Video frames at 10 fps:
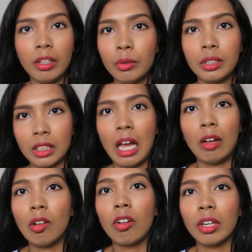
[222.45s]
That was
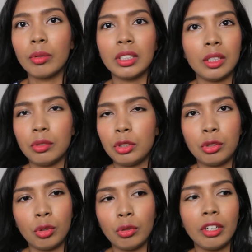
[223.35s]
how long it was. It was
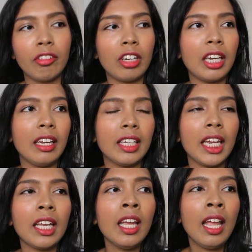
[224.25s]
so irritating.